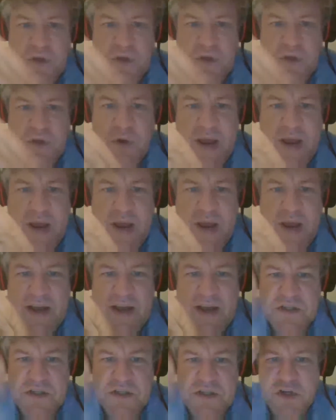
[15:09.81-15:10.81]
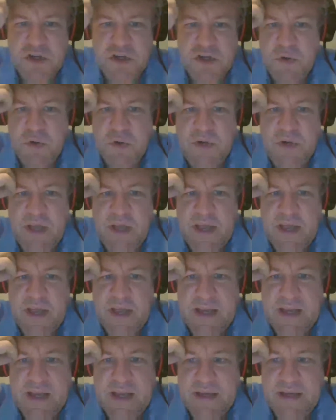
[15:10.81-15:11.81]
who has who
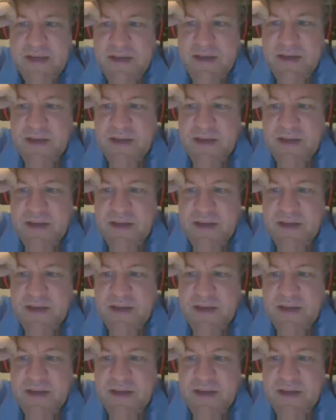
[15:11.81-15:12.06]
and